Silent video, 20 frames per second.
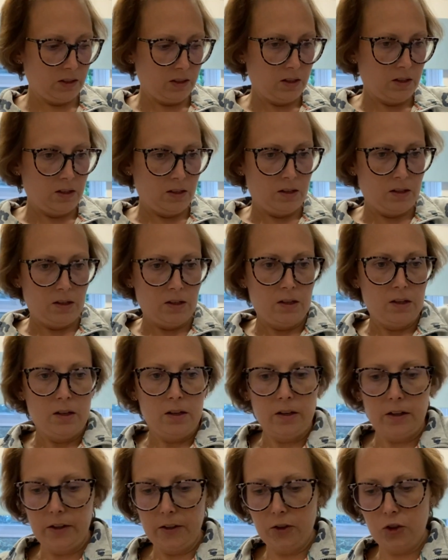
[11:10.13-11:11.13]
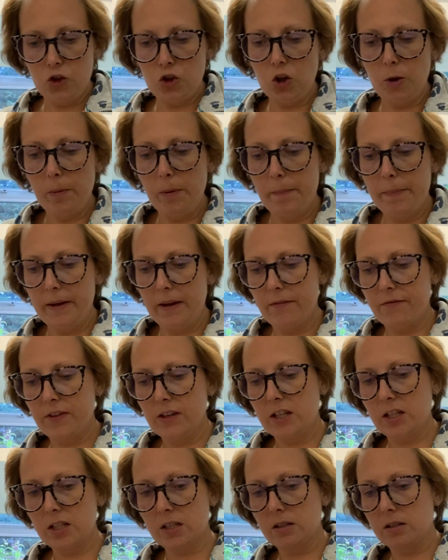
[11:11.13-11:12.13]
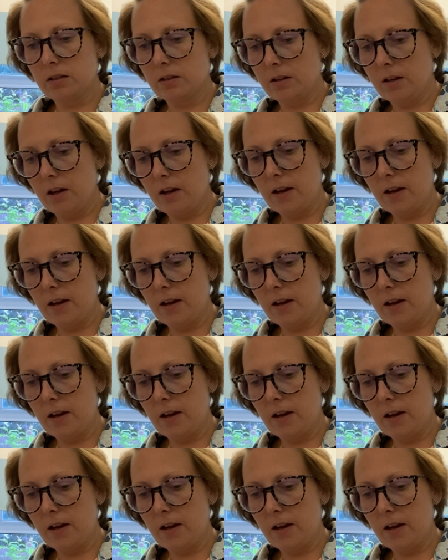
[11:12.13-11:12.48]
I'm going to chop a bit of this, if